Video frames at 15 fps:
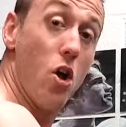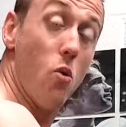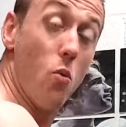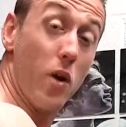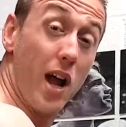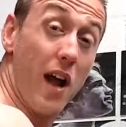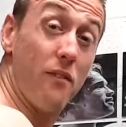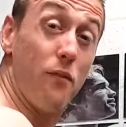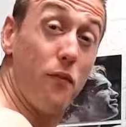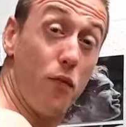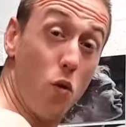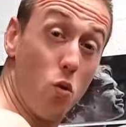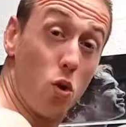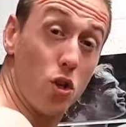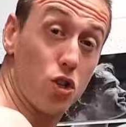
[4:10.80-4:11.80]
we have
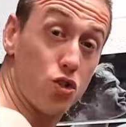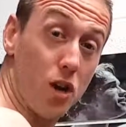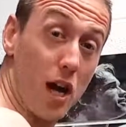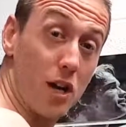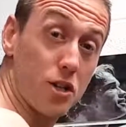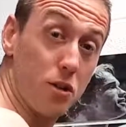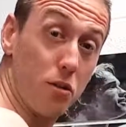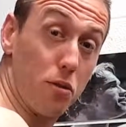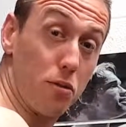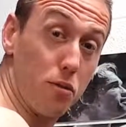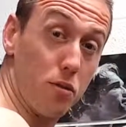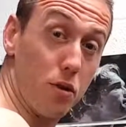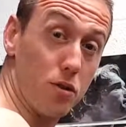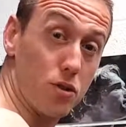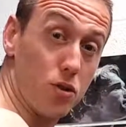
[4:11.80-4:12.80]
full contraction
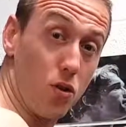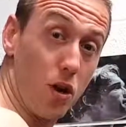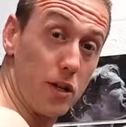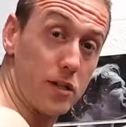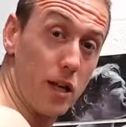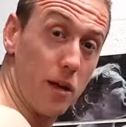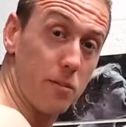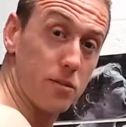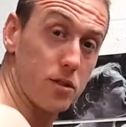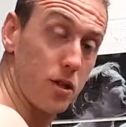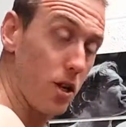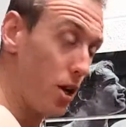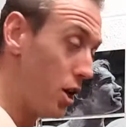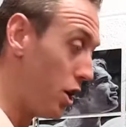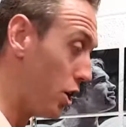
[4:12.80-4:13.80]
through those triceps.
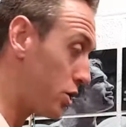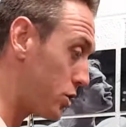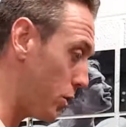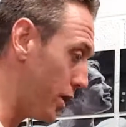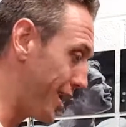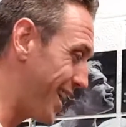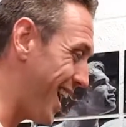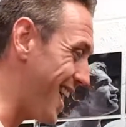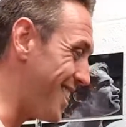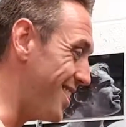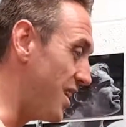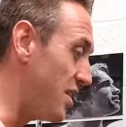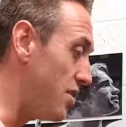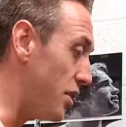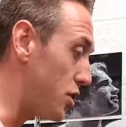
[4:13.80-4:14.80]
So
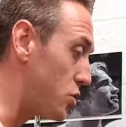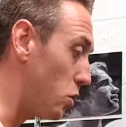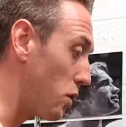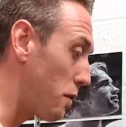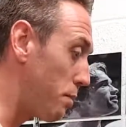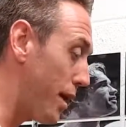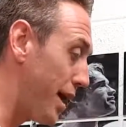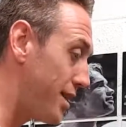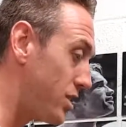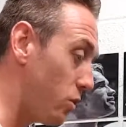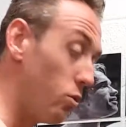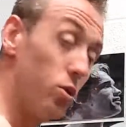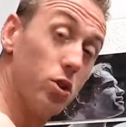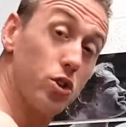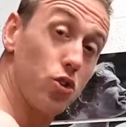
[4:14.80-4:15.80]
again, the sort of pace I
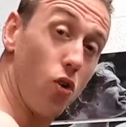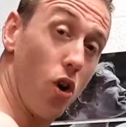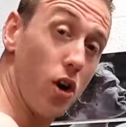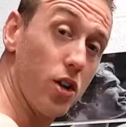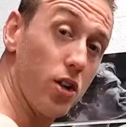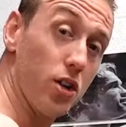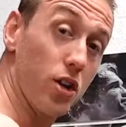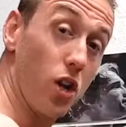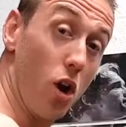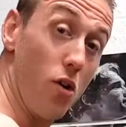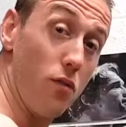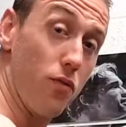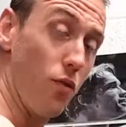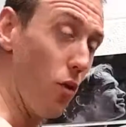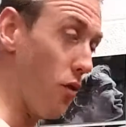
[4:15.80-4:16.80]
want to try and go
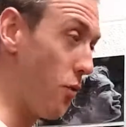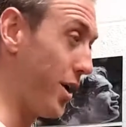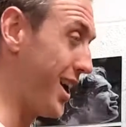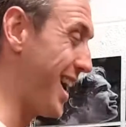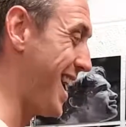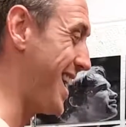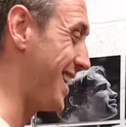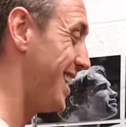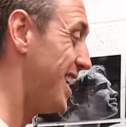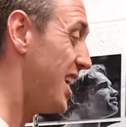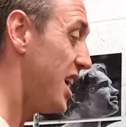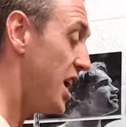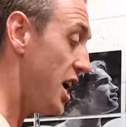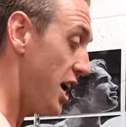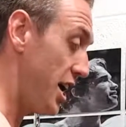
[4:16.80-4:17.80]
for, if we can,
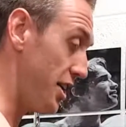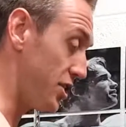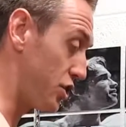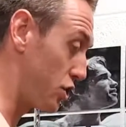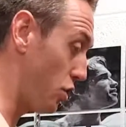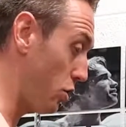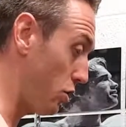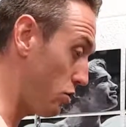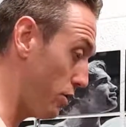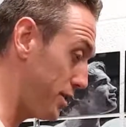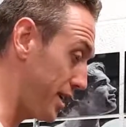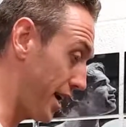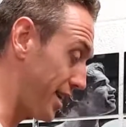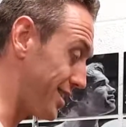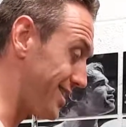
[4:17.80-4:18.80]
is 2 or 3
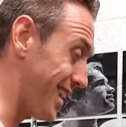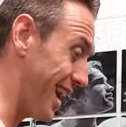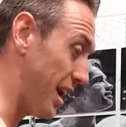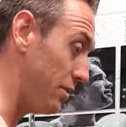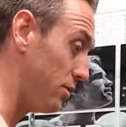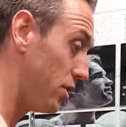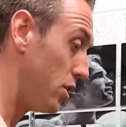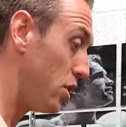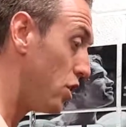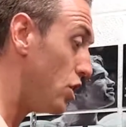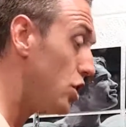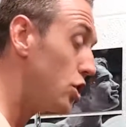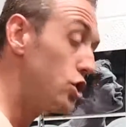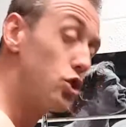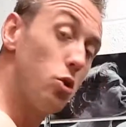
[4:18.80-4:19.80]
seconds down,
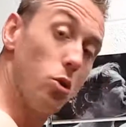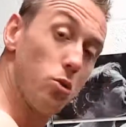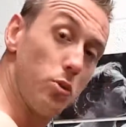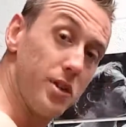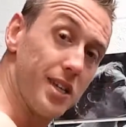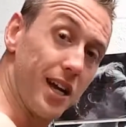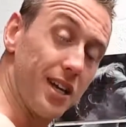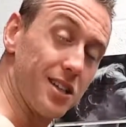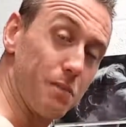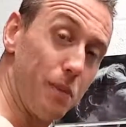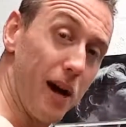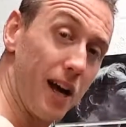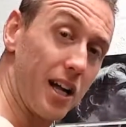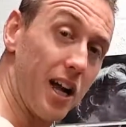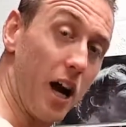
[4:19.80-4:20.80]
2 or 3 seconds
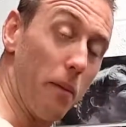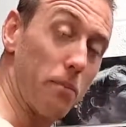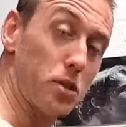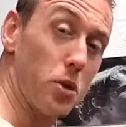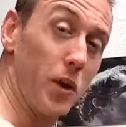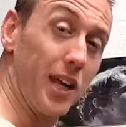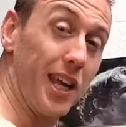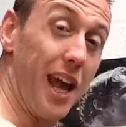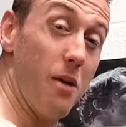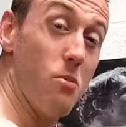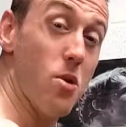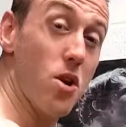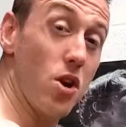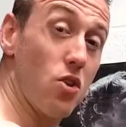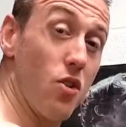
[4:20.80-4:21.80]
back up. So again,
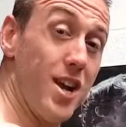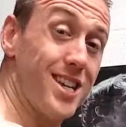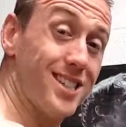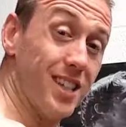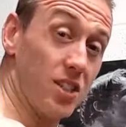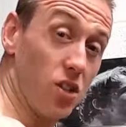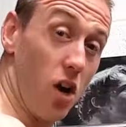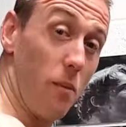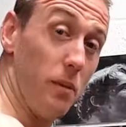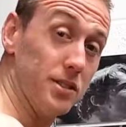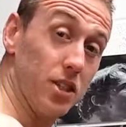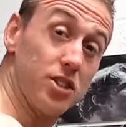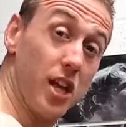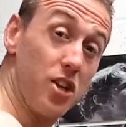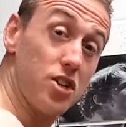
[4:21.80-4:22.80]
we're increasing the time
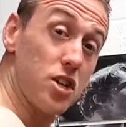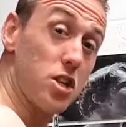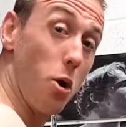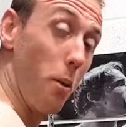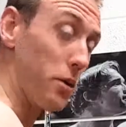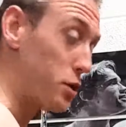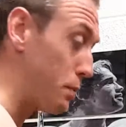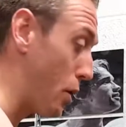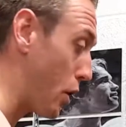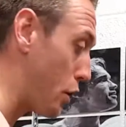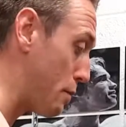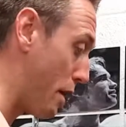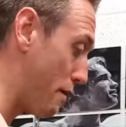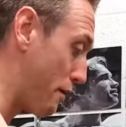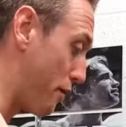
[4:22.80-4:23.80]
under tension like we've spoken
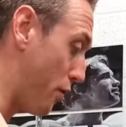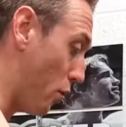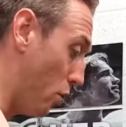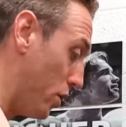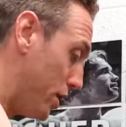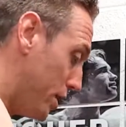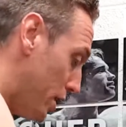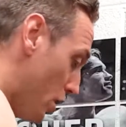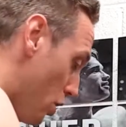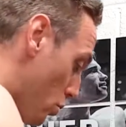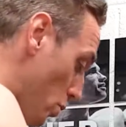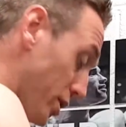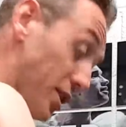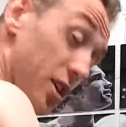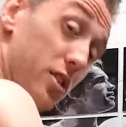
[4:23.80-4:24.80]
about before.
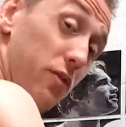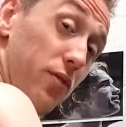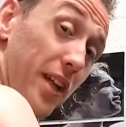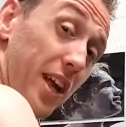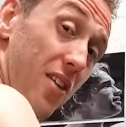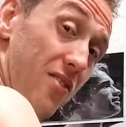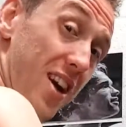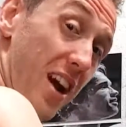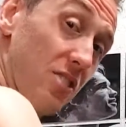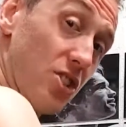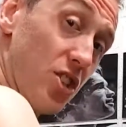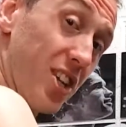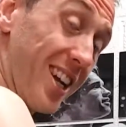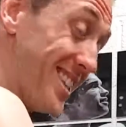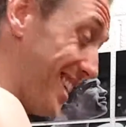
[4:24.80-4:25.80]
Let's just flick it round
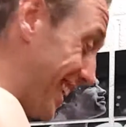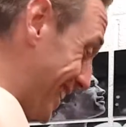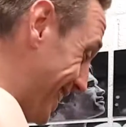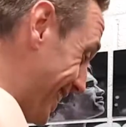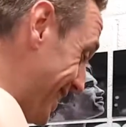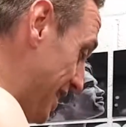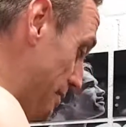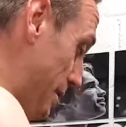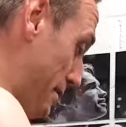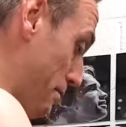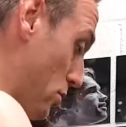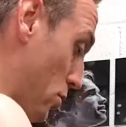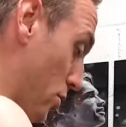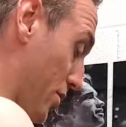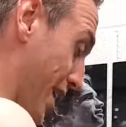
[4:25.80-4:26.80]
just so you can see a little bit
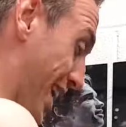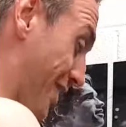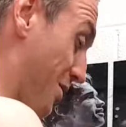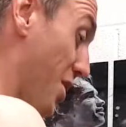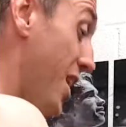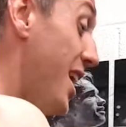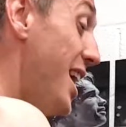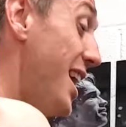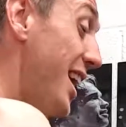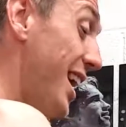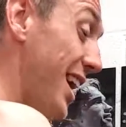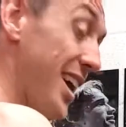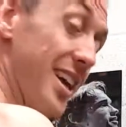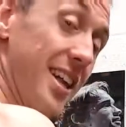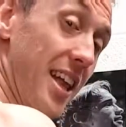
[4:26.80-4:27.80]
more now,
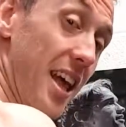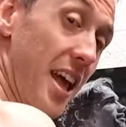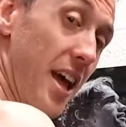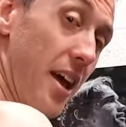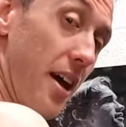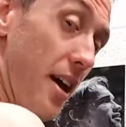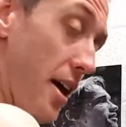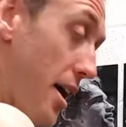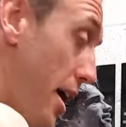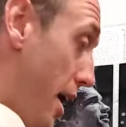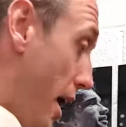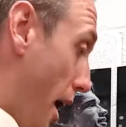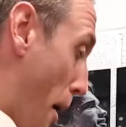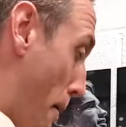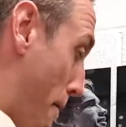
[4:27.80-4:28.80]
kicking in here
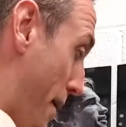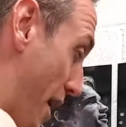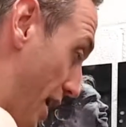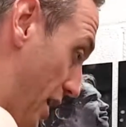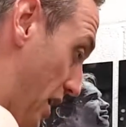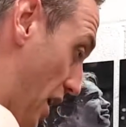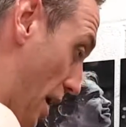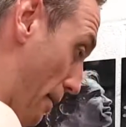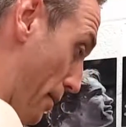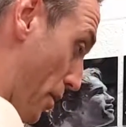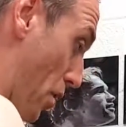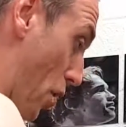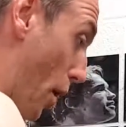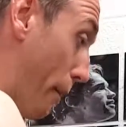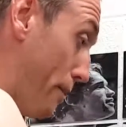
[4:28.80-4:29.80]
and back
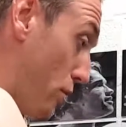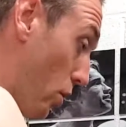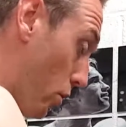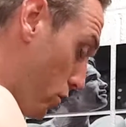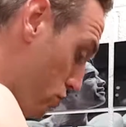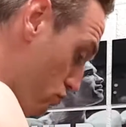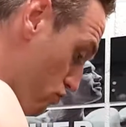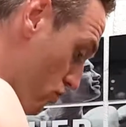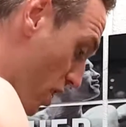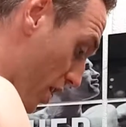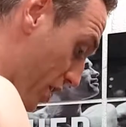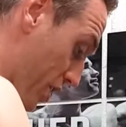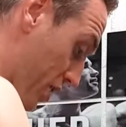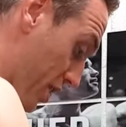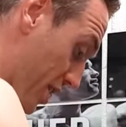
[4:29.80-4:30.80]
up. I'm not going to
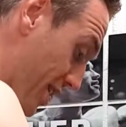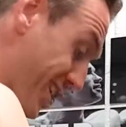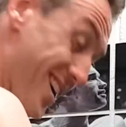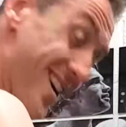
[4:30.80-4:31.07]
rush